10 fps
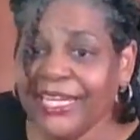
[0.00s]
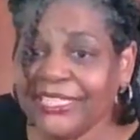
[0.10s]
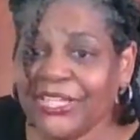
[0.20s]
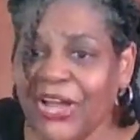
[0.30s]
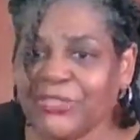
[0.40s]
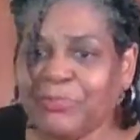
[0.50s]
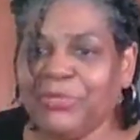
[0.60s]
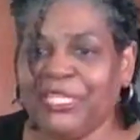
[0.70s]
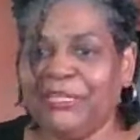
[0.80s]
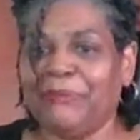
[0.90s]
Sandra
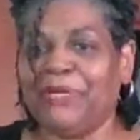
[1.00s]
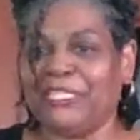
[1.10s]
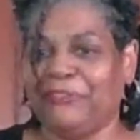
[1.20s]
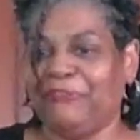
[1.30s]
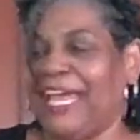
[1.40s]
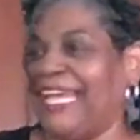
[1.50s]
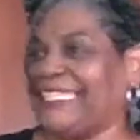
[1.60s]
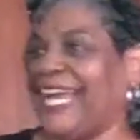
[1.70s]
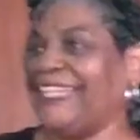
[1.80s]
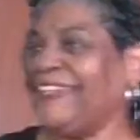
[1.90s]
put in a bunch of
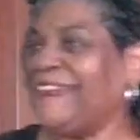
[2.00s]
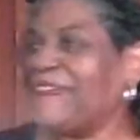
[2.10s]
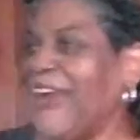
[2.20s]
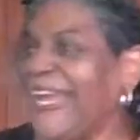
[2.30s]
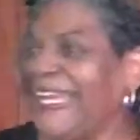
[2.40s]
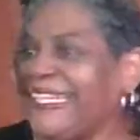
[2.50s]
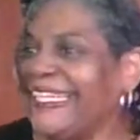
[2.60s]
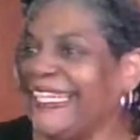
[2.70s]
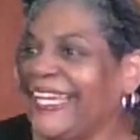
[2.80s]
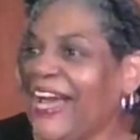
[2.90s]
fives. I know, right?
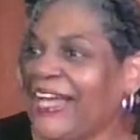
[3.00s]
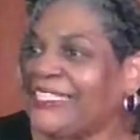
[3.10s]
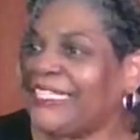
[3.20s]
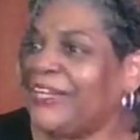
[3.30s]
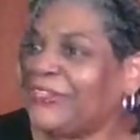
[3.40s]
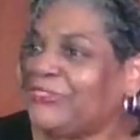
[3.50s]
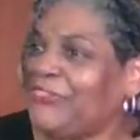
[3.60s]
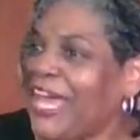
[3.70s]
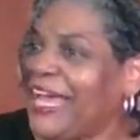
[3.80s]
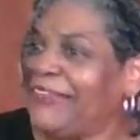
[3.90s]
I see those
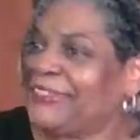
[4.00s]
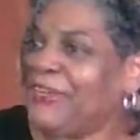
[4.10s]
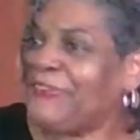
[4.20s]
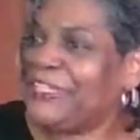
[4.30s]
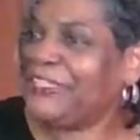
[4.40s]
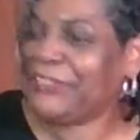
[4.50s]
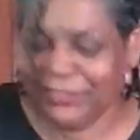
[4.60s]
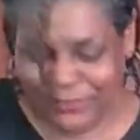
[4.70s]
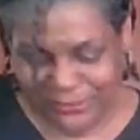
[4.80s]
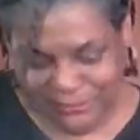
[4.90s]
fives over here,
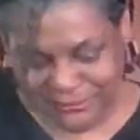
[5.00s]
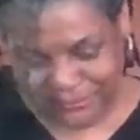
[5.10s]
too.